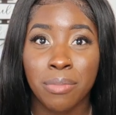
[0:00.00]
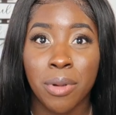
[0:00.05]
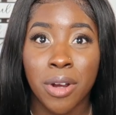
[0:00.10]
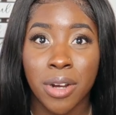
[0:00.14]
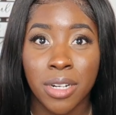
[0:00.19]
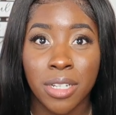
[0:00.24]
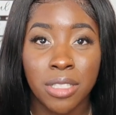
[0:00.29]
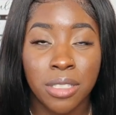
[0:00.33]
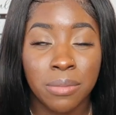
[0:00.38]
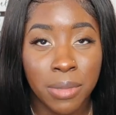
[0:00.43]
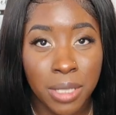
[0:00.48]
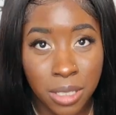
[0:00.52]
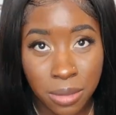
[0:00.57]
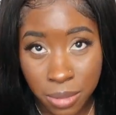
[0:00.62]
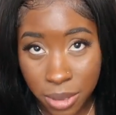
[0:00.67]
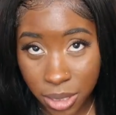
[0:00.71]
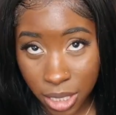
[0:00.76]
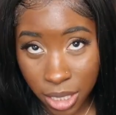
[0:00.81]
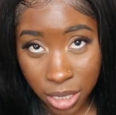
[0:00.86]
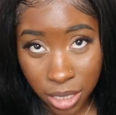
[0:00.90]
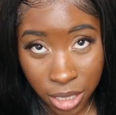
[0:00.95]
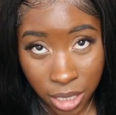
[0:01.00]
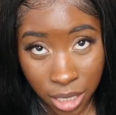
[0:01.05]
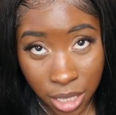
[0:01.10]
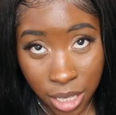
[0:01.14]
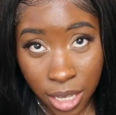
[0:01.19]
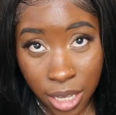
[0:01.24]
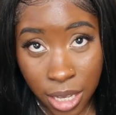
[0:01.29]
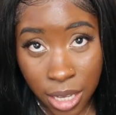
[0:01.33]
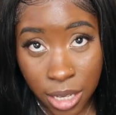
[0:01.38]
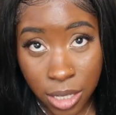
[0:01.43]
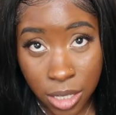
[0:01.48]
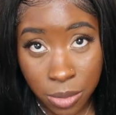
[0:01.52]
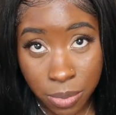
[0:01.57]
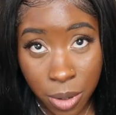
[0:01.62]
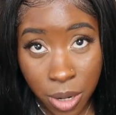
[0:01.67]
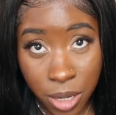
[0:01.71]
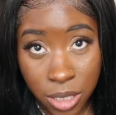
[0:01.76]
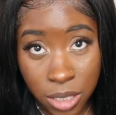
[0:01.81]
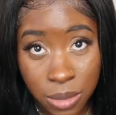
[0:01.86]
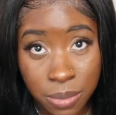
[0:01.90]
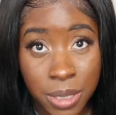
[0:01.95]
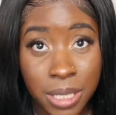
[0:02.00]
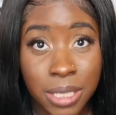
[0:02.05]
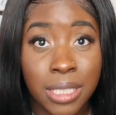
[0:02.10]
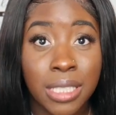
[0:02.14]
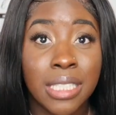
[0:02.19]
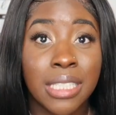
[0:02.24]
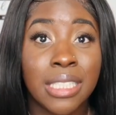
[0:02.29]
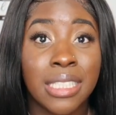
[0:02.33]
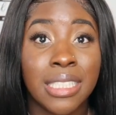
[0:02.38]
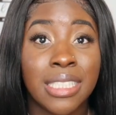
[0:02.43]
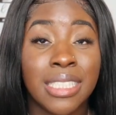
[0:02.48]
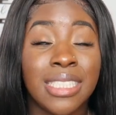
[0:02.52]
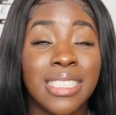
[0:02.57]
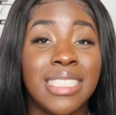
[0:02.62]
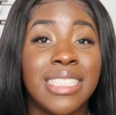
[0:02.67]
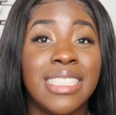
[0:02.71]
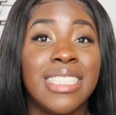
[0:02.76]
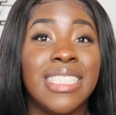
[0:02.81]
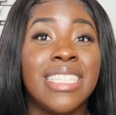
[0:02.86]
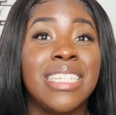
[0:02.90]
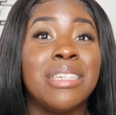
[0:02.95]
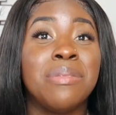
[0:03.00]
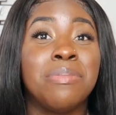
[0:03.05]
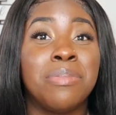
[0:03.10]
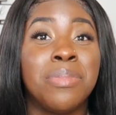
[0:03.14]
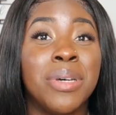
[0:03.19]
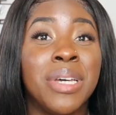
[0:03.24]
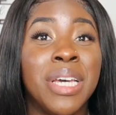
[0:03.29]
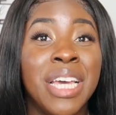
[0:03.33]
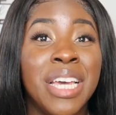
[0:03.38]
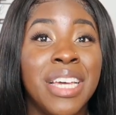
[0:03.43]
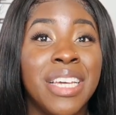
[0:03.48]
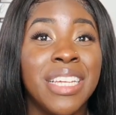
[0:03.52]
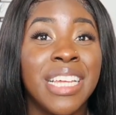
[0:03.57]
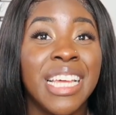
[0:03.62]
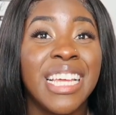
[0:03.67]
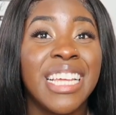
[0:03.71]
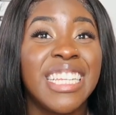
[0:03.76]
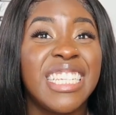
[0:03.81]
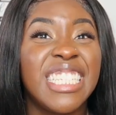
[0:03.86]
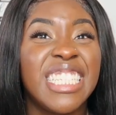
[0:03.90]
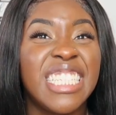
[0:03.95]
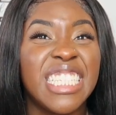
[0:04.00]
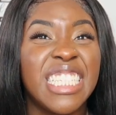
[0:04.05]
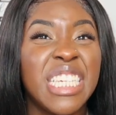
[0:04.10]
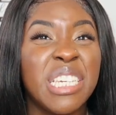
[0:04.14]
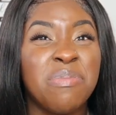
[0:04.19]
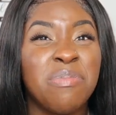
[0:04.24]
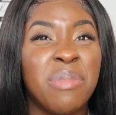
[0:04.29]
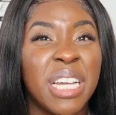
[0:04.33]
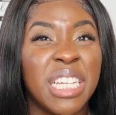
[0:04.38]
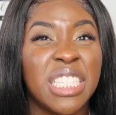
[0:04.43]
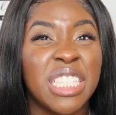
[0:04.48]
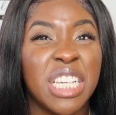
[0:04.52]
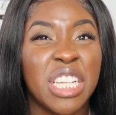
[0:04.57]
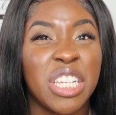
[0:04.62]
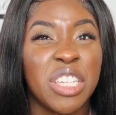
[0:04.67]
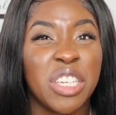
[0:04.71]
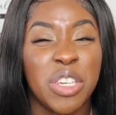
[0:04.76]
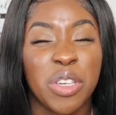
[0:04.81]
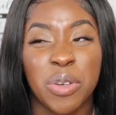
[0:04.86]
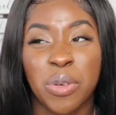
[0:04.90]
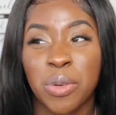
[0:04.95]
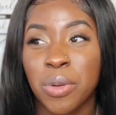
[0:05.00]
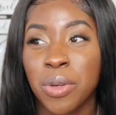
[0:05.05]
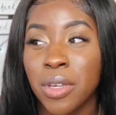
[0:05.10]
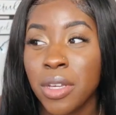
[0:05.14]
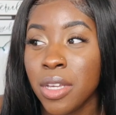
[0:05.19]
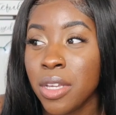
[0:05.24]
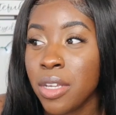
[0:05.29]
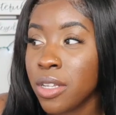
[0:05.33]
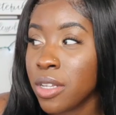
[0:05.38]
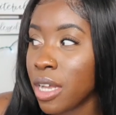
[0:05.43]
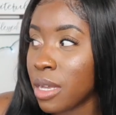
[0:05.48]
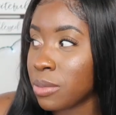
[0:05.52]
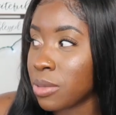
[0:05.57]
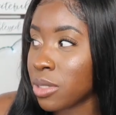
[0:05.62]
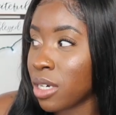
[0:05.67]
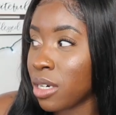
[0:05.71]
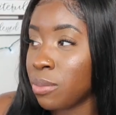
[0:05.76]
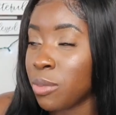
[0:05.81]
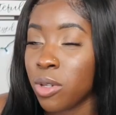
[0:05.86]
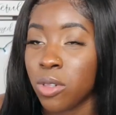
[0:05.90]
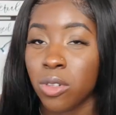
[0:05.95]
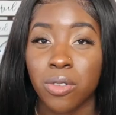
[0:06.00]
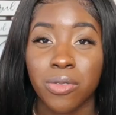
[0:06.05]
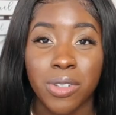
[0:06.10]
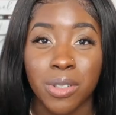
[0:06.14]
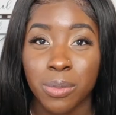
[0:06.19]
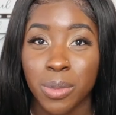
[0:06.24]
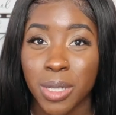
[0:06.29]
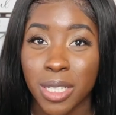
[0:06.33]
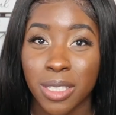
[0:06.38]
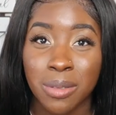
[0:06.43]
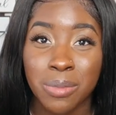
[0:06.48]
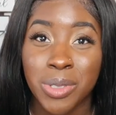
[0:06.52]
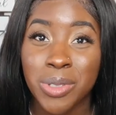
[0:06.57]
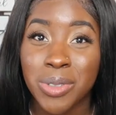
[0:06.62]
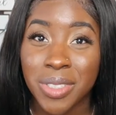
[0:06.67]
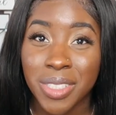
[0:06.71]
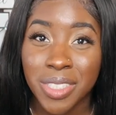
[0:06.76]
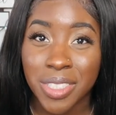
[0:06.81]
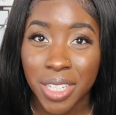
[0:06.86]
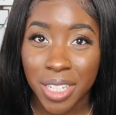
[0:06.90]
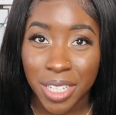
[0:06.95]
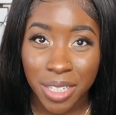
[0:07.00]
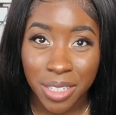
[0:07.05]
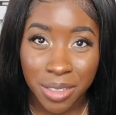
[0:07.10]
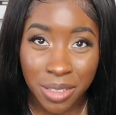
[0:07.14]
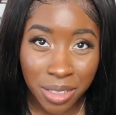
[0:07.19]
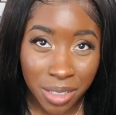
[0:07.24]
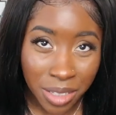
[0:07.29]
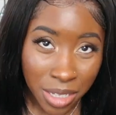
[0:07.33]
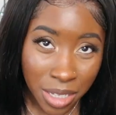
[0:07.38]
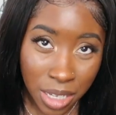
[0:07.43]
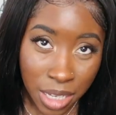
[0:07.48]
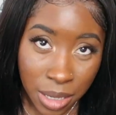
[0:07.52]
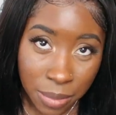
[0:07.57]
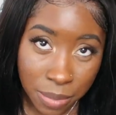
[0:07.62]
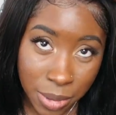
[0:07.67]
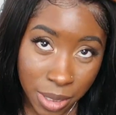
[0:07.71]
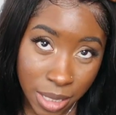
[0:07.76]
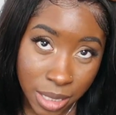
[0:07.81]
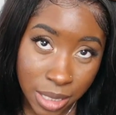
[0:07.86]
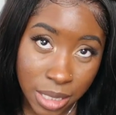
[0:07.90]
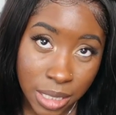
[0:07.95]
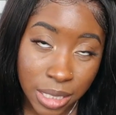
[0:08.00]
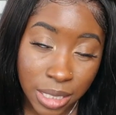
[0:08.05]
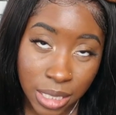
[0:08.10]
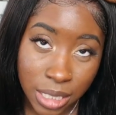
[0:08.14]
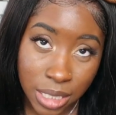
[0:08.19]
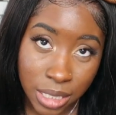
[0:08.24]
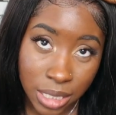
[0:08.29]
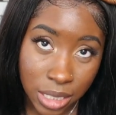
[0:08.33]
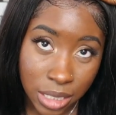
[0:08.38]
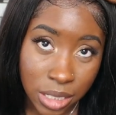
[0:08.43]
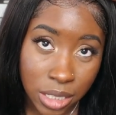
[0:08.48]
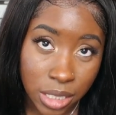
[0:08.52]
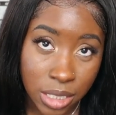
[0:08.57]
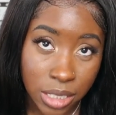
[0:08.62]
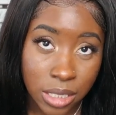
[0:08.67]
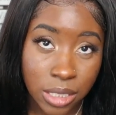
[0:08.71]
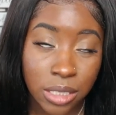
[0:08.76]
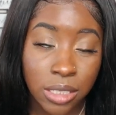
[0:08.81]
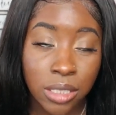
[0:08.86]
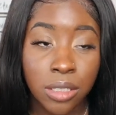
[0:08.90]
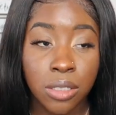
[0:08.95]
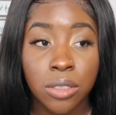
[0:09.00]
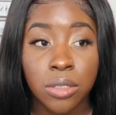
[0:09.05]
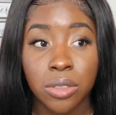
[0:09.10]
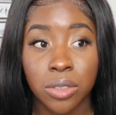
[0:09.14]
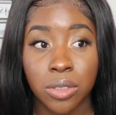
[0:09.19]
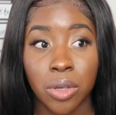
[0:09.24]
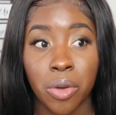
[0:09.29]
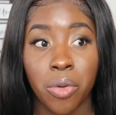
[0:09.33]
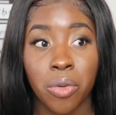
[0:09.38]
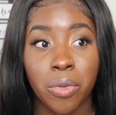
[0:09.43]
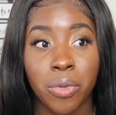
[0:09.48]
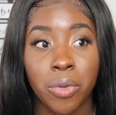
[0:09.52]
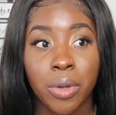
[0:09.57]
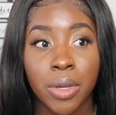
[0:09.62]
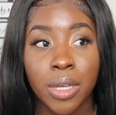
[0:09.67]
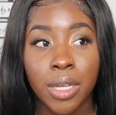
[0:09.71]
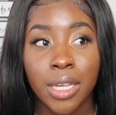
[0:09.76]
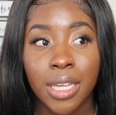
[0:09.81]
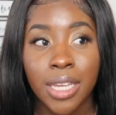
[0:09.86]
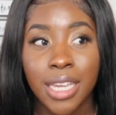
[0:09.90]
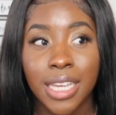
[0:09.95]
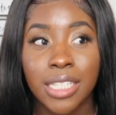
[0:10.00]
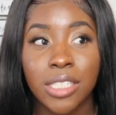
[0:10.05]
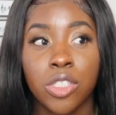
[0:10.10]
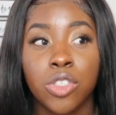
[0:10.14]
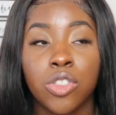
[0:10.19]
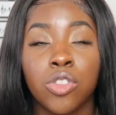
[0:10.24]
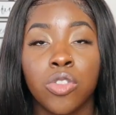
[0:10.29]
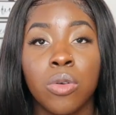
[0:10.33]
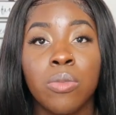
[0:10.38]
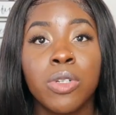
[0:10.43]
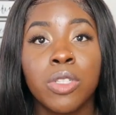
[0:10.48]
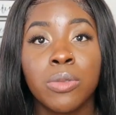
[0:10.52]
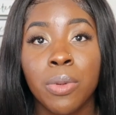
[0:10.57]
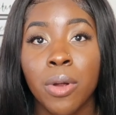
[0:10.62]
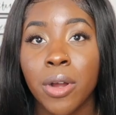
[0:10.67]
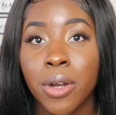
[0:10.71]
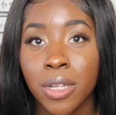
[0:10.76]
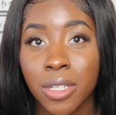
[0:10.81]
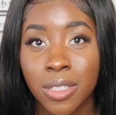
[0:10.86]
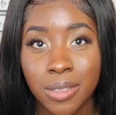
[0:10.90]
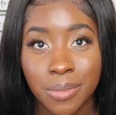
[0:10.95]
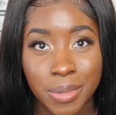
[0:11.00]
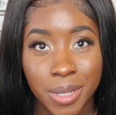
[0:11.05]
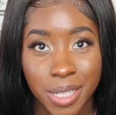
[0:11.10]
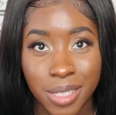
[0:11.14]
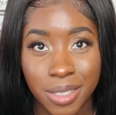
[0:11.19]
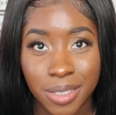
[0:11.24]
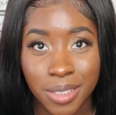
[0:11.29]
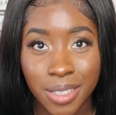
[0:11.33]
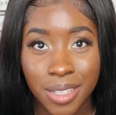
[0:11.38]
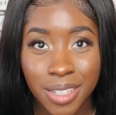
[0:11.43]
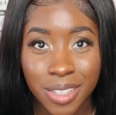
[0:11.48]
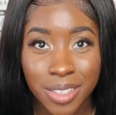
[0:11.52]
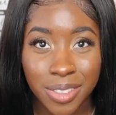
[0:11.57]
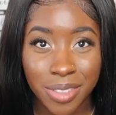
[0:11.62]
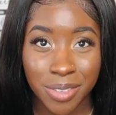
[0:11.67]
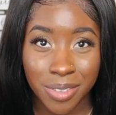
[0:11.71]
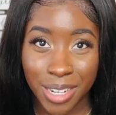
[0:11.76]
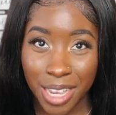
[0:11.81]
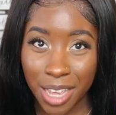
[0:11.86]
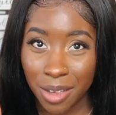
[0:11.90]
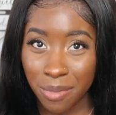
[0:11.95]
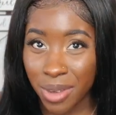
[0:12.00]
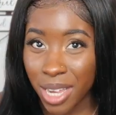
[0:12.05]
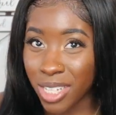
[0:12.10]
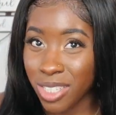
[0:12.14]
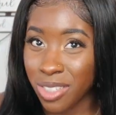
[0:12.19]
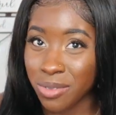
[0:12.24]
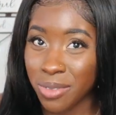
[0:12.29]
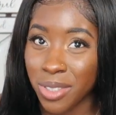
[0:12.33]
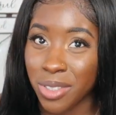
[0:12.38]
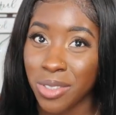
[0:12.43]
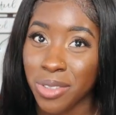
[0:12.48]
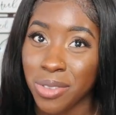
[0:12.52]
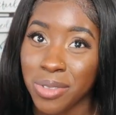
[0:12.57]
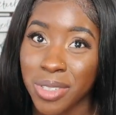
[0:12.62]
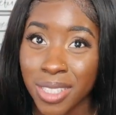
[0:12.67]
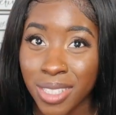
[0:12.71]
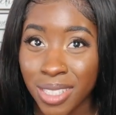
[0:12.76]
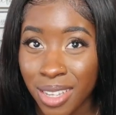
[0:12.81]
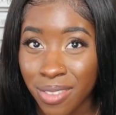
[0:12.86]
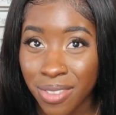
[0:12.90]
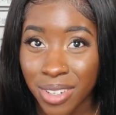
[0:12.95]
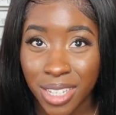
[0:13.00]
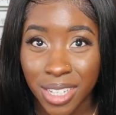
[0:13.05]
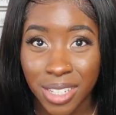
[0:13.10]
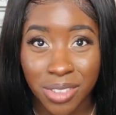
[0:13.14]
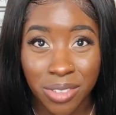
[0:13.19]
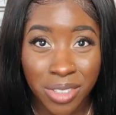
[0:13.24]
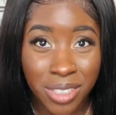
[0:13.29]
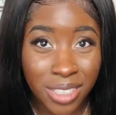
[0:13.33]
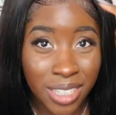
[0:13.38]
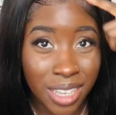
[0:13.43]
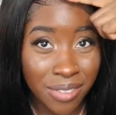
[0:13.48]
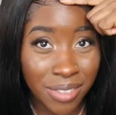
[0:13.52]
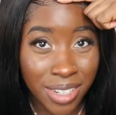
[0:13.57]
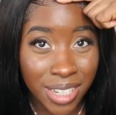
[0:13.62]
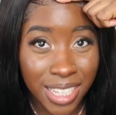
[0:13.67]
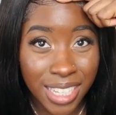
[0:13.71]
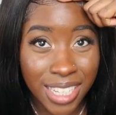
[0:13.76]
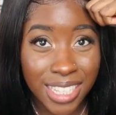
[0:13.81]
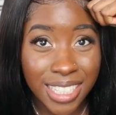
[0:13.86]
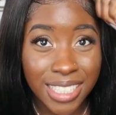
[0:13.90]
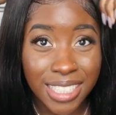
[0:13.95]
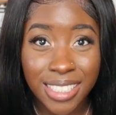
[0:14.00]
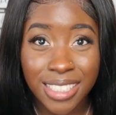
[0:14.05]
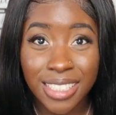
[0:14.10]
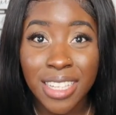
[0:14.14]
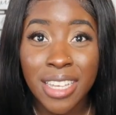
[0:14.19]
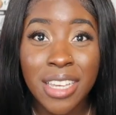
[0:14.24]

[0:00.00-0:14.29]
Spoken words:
parting space, but like, this parting space is deep, I tell you. I'm sorry I'm all over the place, I'm too excited. But this is 6 inches, so it's just so much parting space. So now imagine with the 370. 370 is